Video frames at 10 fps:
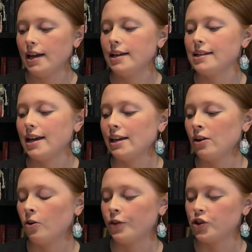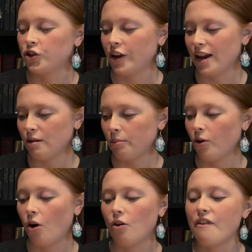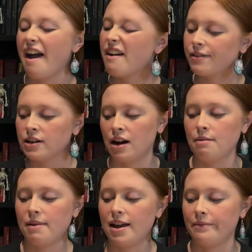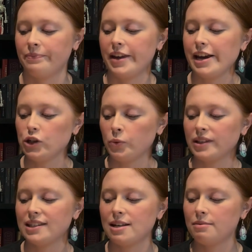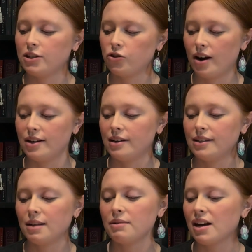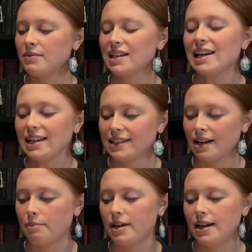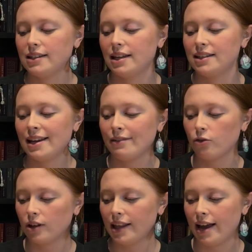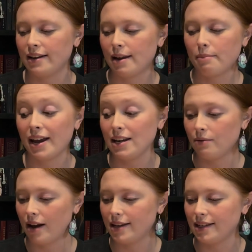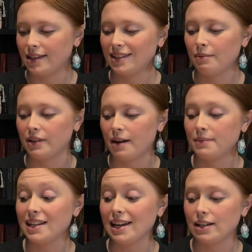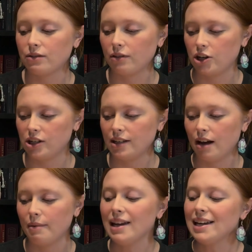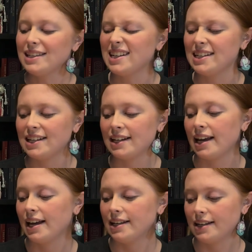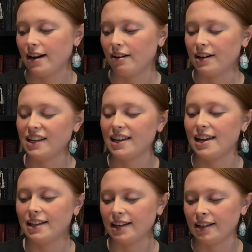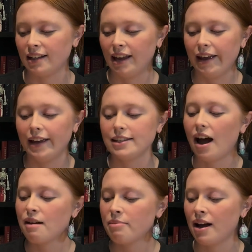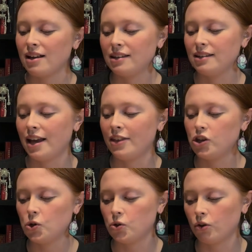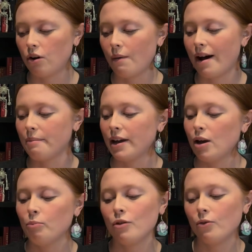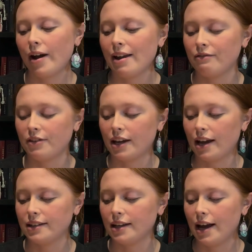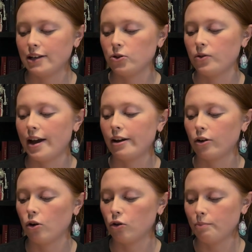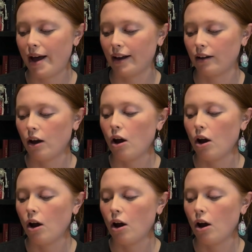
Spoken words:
taking on the shape of every nightmare, each one's deepest dread. Sometimes it appears as an evil clown named Pennywise, and sometimes it reaches up, seizing, tearing, killing. Time passes and the children grow up, move away and forget, until they are called back